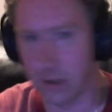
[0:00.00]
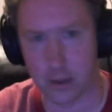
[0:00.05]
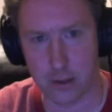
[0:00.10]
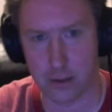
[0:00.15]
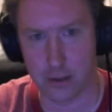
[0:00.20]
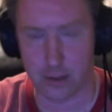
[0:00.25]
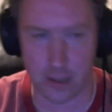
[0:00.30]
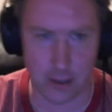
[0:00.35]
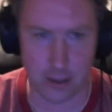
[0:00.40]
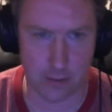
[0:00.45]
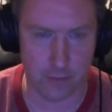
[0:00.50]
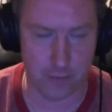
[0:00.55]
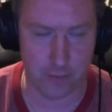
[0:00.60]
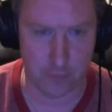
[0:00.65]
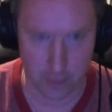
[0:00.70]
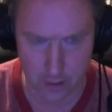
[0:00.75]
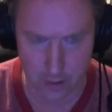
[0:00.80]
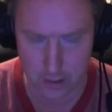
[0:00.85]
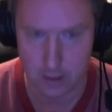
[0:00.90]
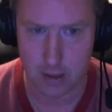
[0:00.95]
her, if
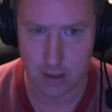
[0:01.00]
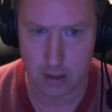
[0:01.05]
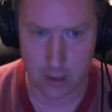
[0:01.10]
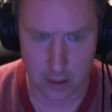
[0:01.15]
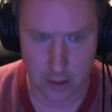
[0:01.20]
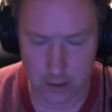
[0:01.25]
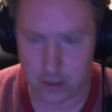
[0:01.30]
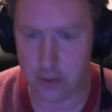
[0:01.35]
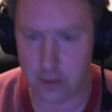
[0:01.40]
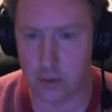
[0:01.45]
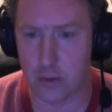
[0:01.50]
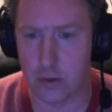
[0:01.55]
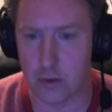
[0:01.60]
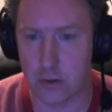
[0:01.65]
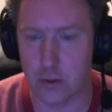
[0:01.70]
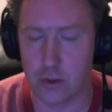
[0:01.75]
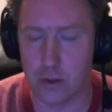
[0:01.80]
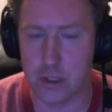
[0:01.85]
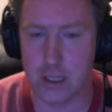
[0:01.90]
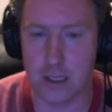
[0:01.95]
you don't know
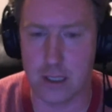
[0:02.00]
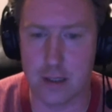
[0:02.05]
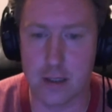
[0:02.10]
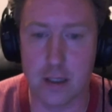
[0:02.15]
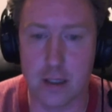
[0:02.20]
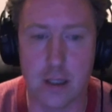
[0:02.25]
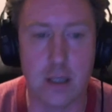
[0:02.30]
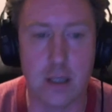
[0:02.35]
who she is.